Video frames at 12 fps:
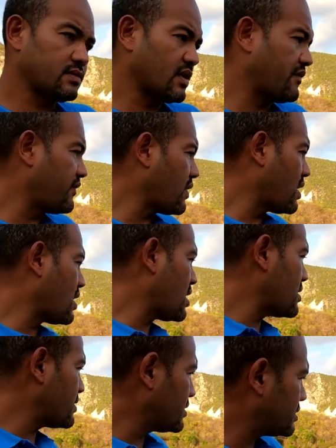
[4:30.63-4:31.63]

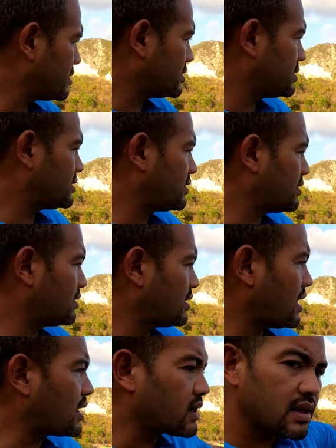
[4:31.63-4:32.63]
for
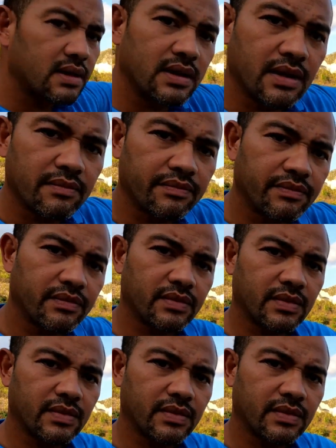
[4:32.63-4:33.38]
angling them,